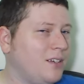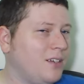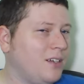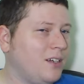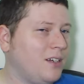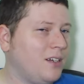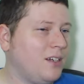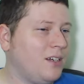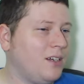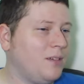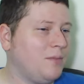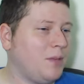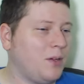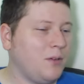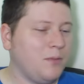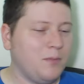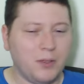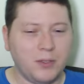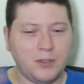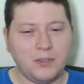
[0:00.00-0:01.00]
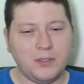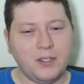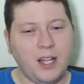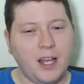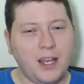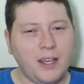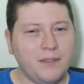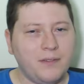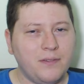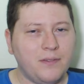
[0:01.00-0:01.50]
my own personal
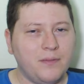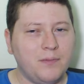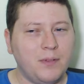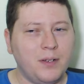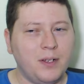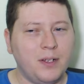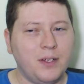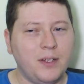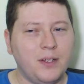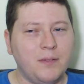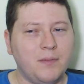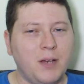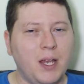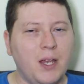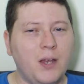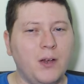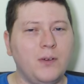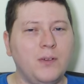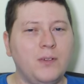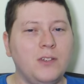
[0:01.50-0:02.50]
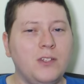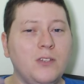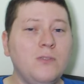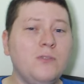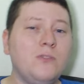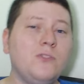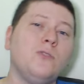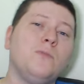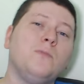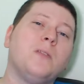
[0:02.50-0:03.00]
life, but my own
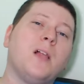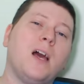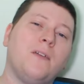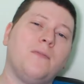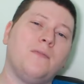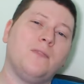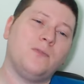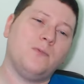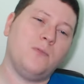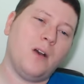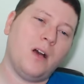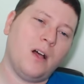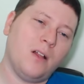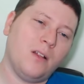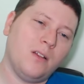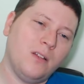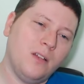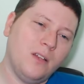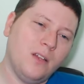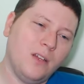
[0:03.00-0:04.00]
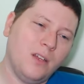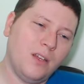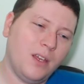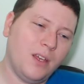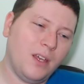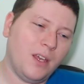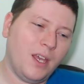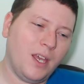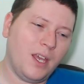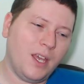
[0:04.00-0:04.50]
YouTube life as well.
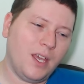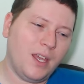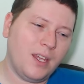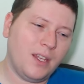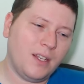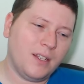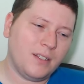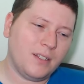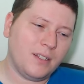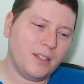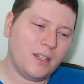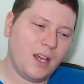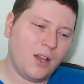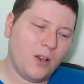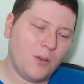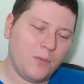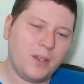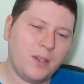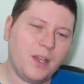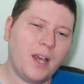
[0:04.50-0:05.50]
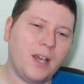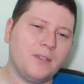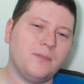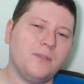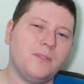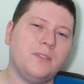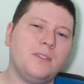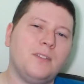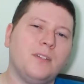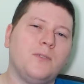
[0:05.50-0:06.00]
And I hope you guys
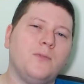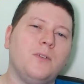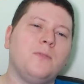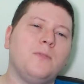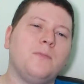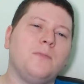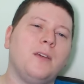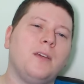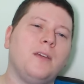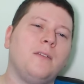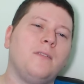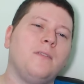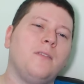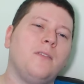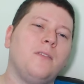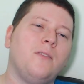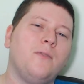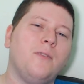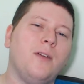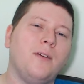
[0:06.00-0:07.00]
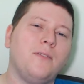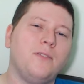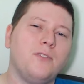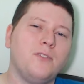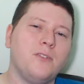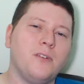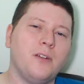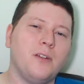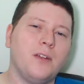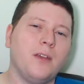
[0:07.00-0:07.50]
would stick with me throughout the
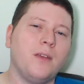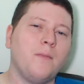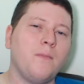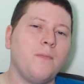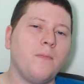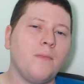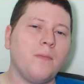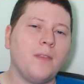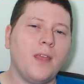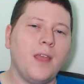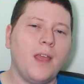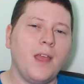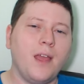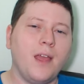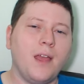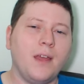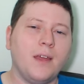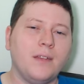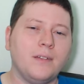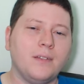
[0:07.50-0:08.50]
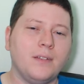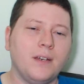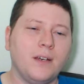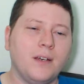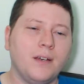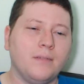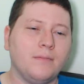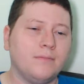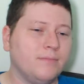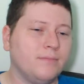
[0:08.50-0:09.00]
journey. And
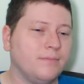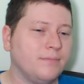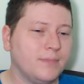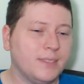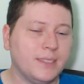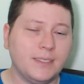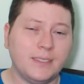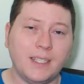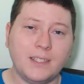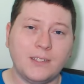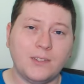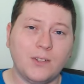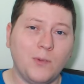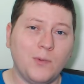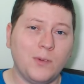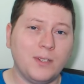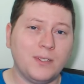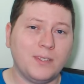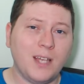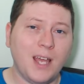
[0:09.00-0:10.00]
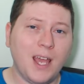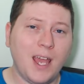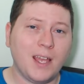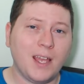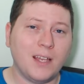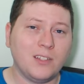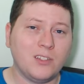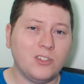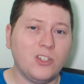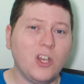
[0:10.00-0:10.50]
that's all I want to say.
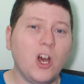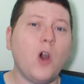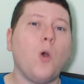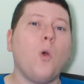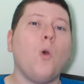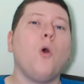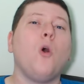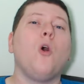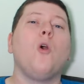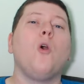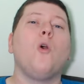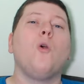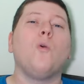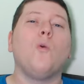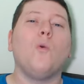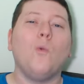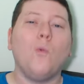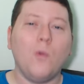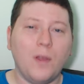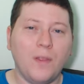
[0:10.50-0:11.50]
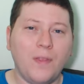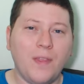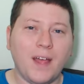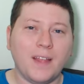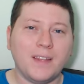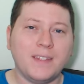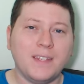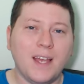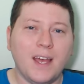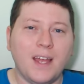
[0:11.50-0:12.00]
So, with
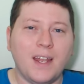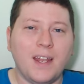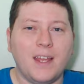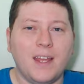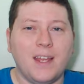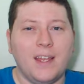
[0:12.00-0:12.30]
that said,